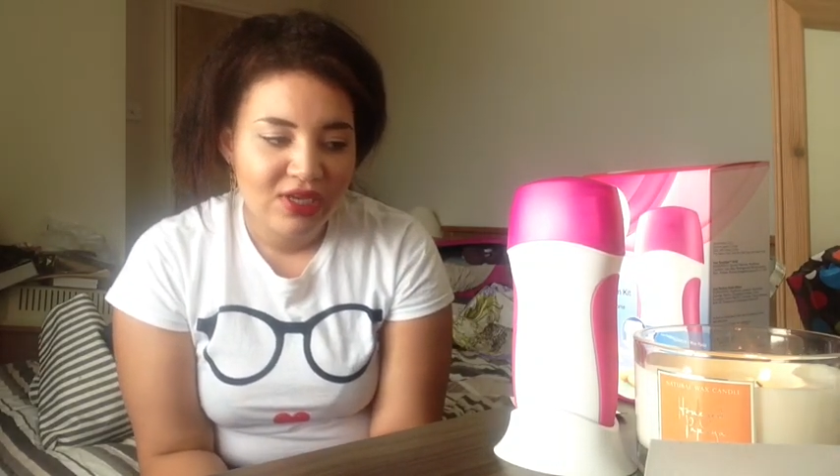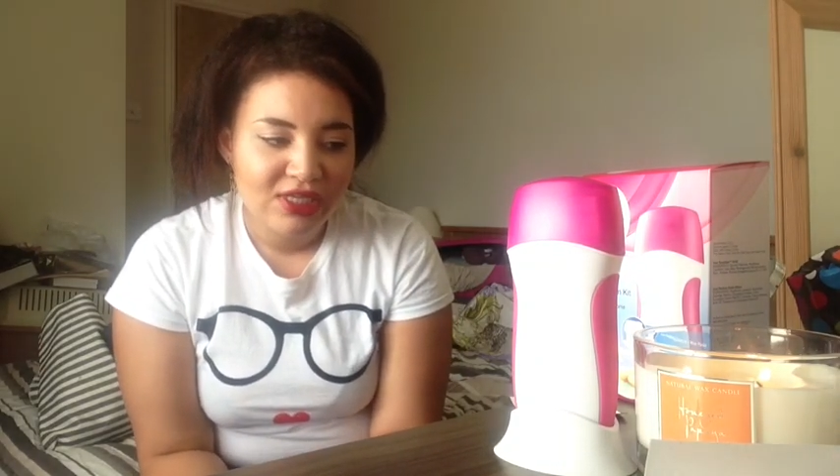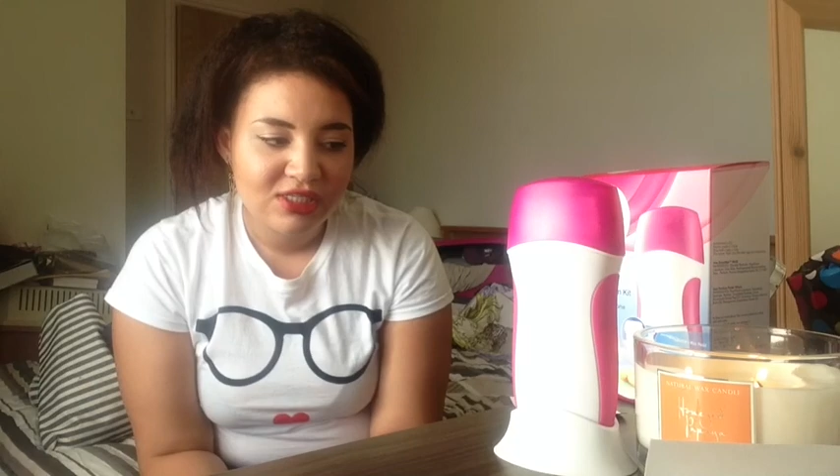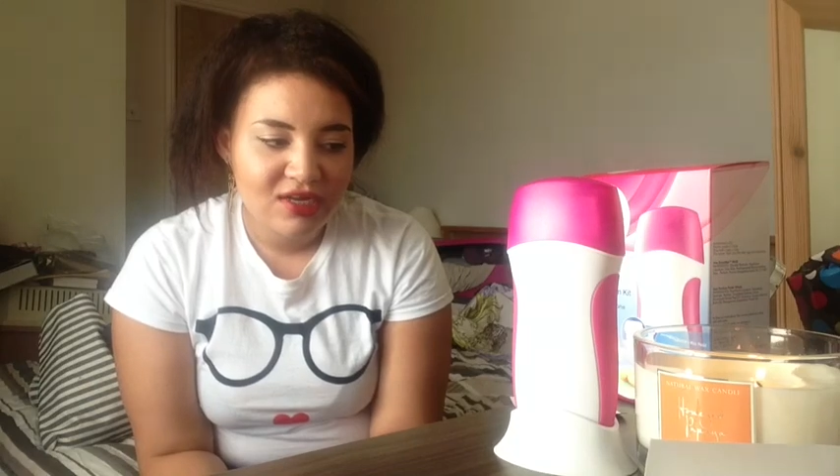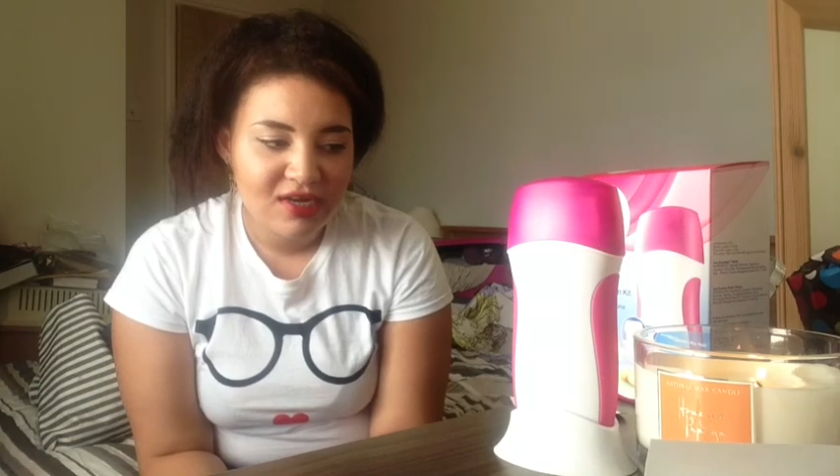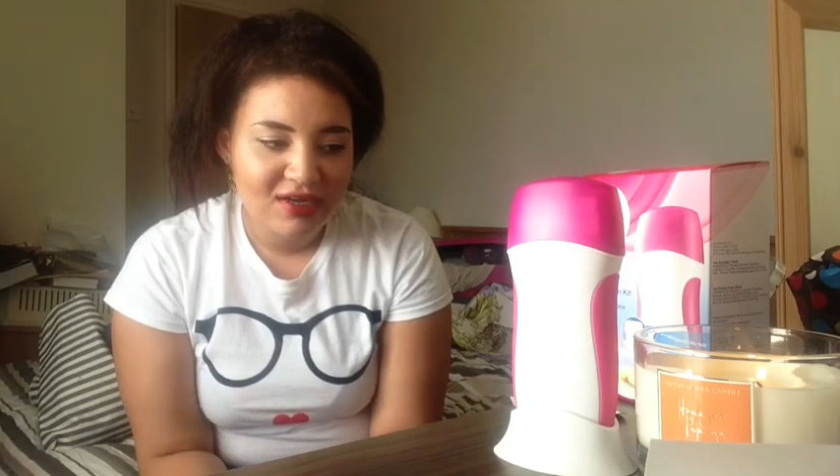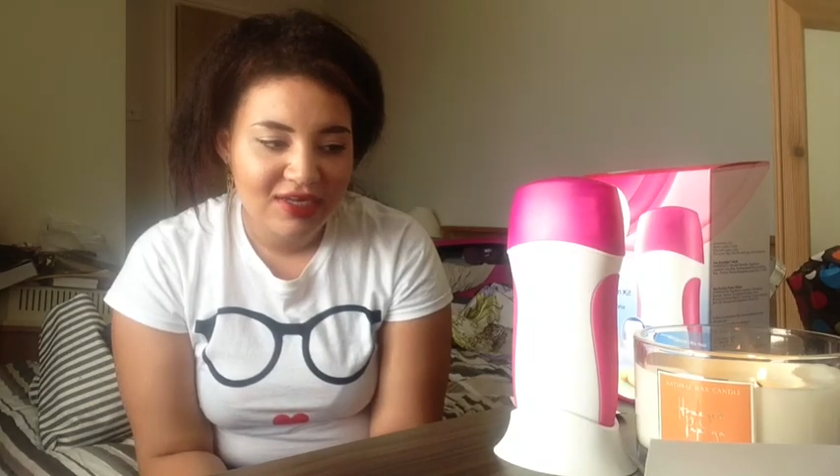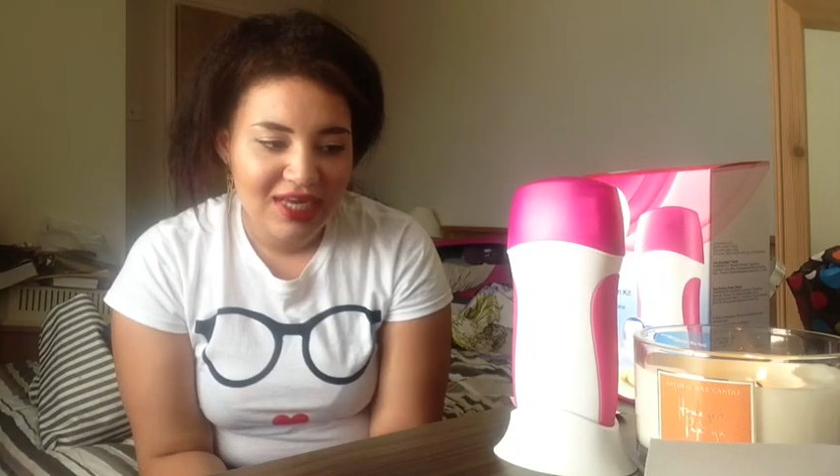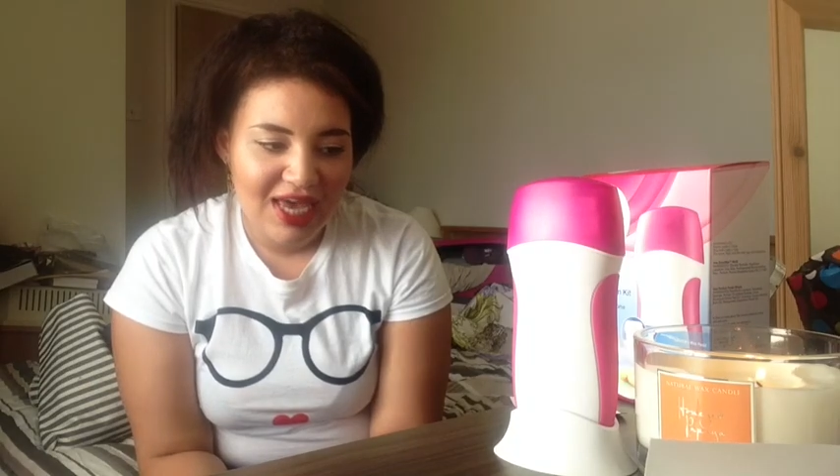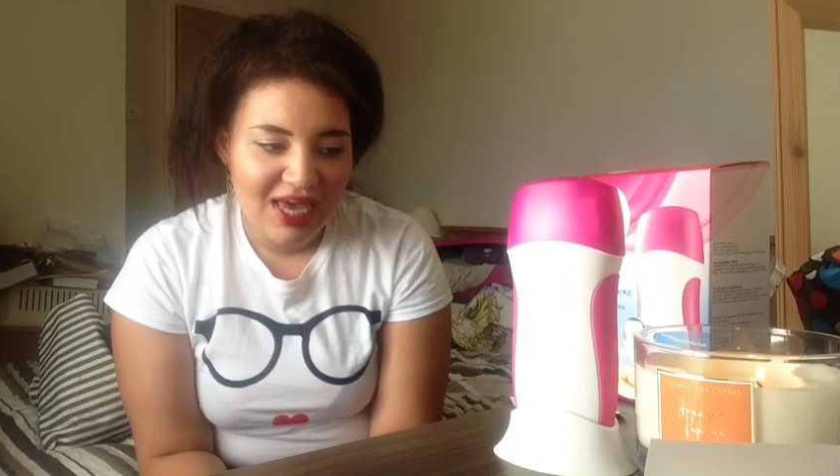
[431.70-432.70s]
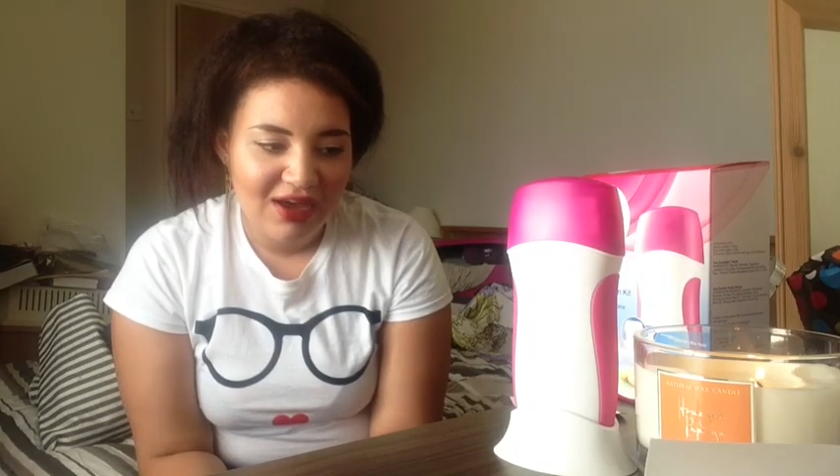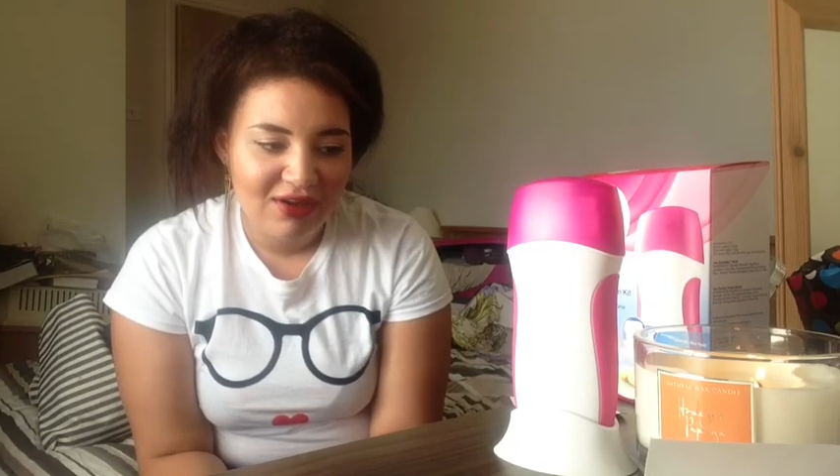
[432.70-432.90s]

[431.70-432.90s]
So yeah,